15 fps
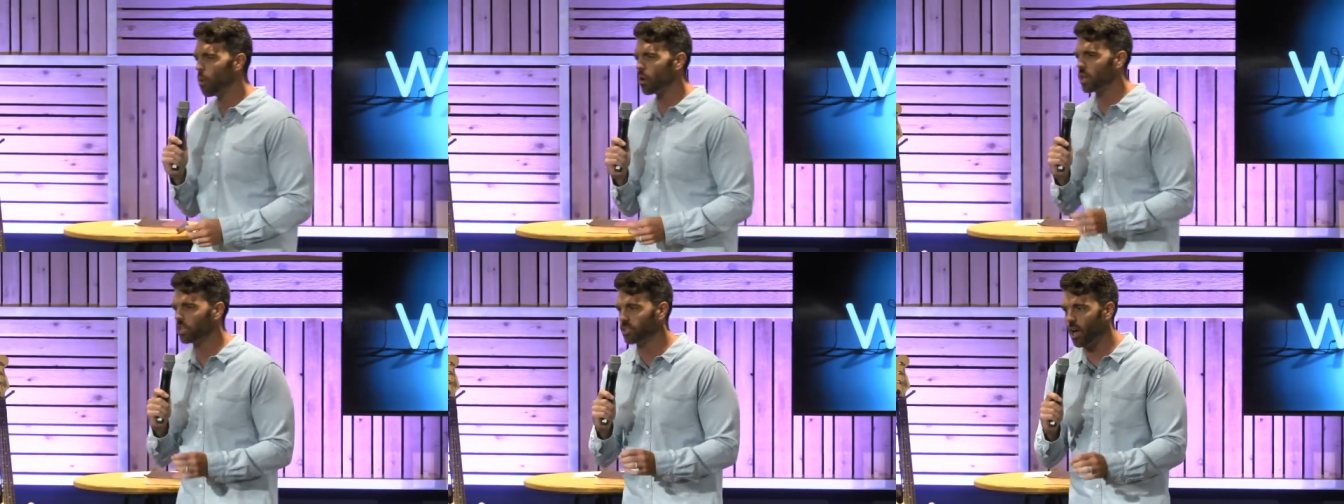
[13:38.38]

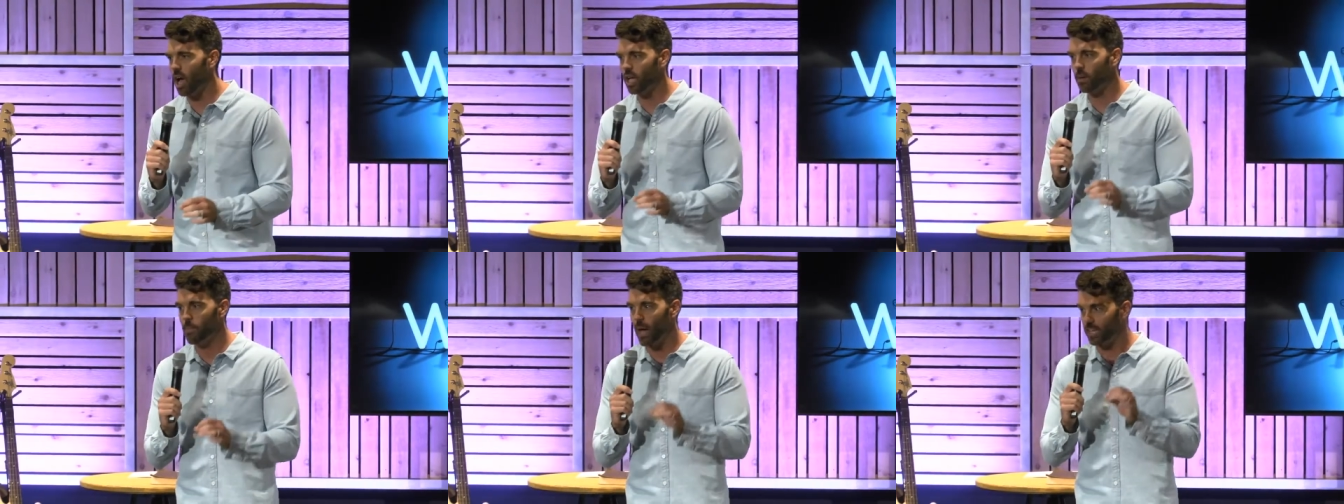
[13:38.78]
to talk
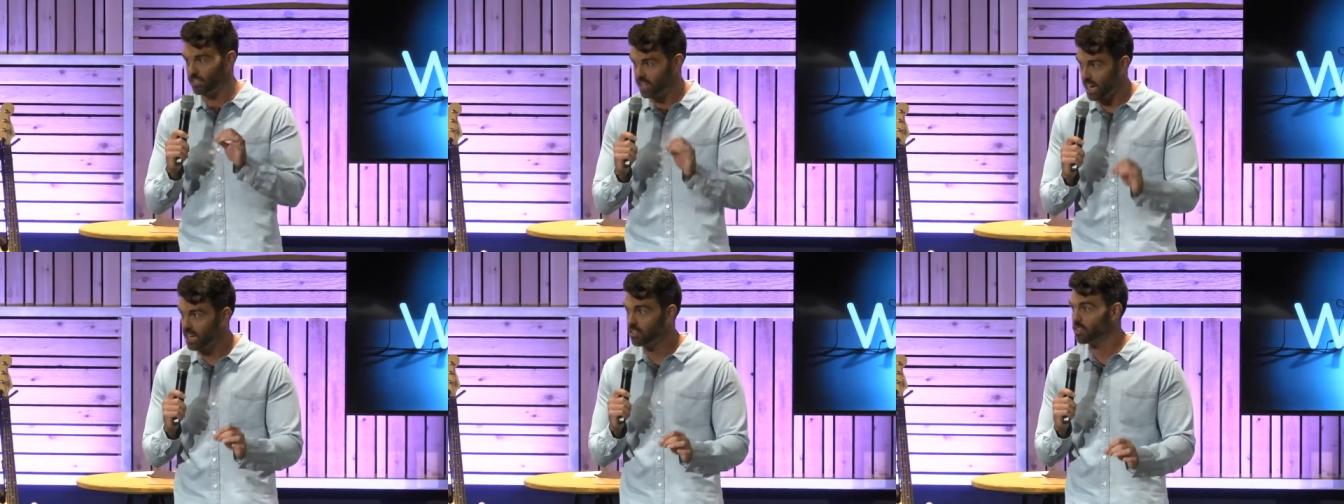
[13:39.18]
about
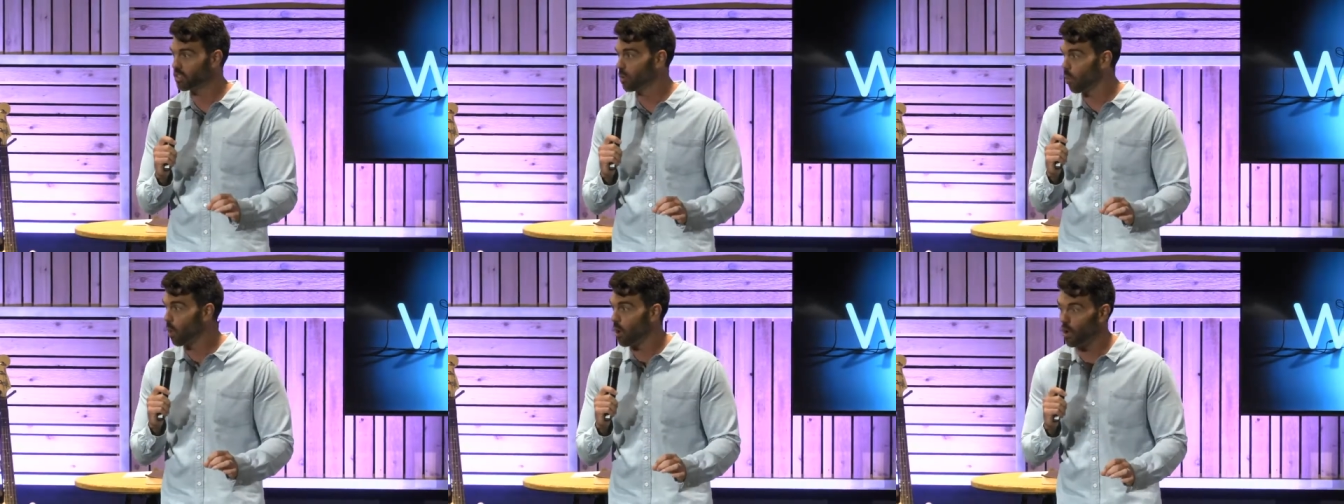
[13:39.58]
change in the
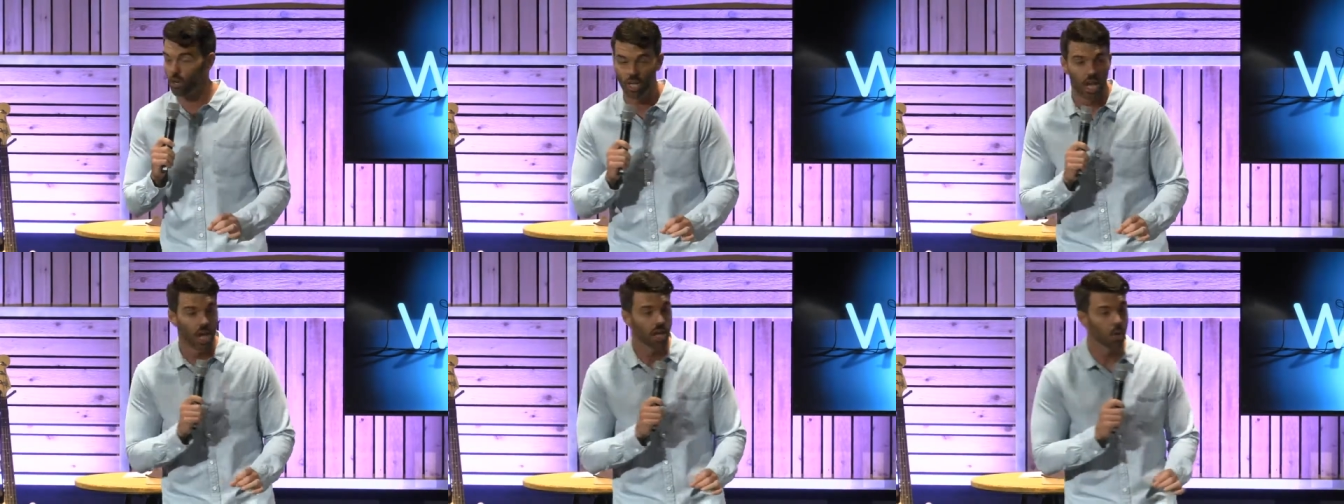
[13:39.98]
world.
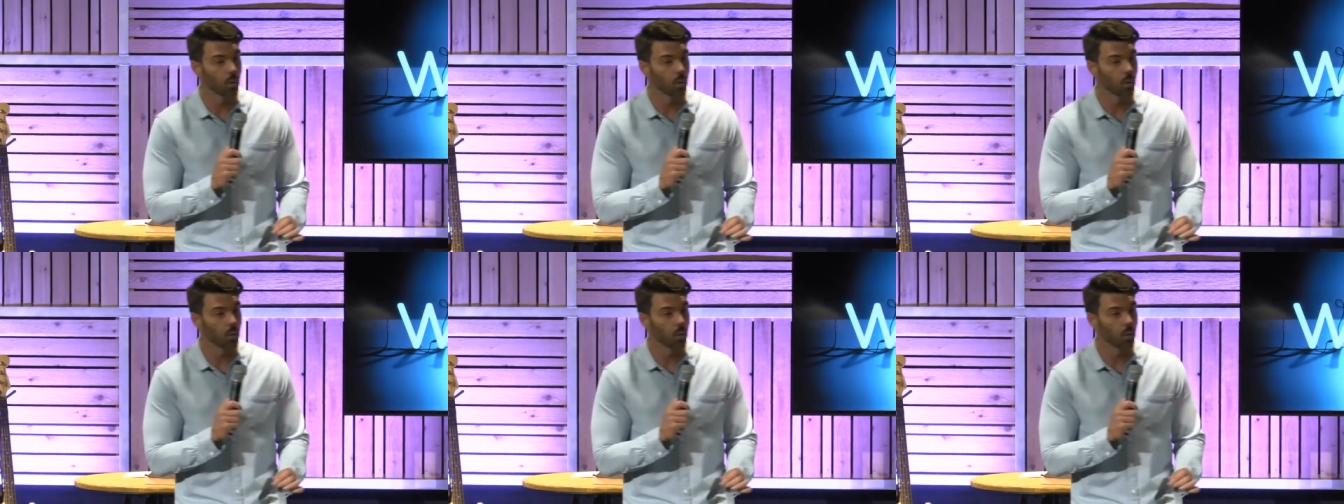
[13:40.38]
You want